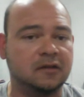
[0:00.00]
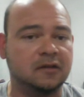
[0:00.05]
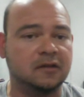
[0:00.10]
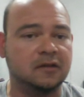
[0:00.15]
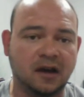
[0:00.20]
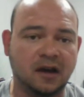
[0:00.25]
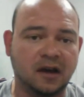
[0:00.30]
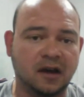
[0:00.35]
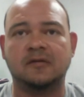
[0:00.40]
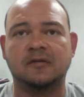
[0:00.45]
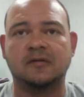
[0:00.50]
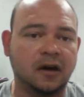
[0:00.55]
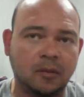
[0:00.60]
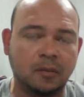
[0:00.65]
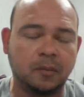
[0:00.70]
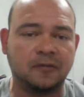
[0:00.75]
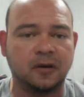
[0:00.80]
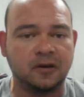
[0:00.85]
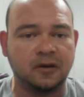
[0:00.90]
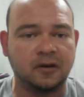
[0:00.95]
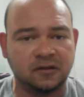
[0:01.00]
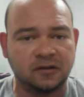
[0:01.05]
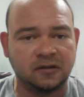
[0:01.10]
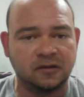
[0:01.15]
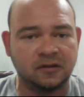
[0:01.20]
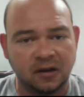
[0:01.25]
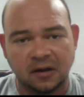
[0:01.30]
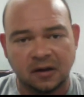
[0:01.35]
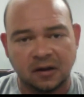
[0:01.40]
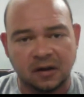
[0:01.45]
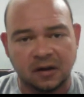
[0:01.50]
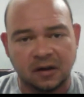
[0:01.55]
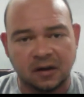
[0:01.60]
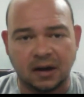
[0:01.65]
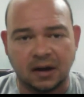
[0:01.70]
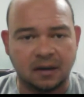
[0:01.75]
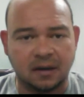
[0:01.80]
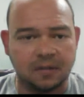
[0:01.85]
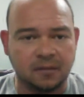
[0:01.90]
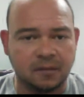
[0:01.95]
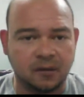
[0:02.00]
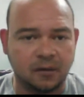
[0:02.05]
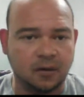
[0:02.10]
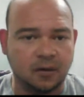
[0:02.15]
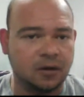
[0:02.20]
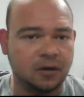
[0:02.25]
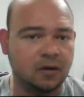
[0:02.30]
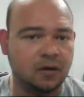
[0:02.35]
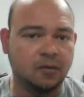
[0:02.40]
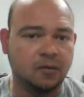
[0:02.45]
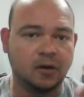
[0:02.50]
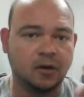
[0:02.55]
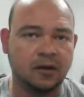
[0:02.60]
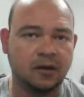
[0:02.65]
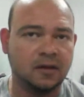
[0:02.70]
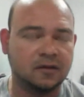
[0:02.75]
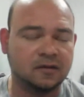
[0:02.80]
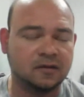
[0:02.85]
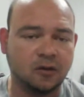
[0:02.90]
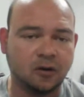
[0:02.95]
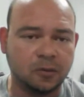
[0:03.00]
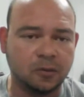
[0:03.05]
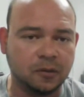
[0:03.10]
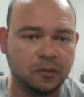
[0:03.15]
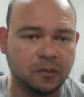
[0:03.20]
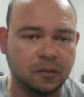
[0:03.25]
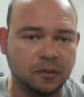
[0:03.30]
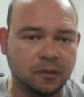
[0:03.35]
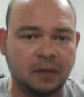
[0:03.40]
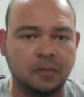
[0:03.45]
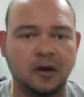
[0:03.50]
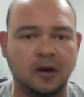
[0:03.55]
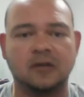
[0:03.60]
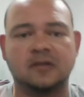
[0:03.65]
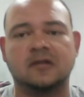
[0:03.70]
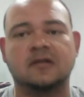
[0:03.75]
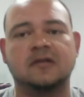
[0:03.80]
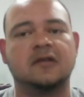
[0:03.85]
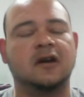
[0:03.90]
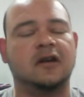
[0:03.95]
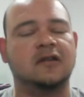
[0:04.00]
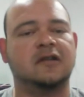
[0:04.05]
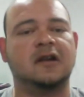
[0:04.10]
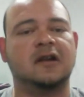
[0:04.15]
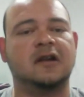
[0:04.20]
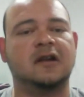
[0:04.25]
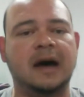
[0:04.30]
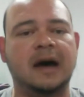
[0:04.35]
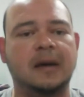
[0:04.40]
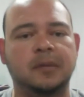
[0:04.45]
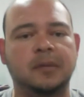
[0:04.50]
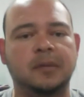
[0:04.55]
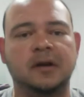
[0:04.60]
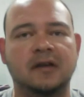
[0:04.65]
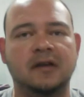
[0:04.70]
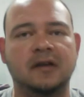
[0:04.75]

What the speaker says: power buffers, or one of the Scorpion backup cards, doesn't happen.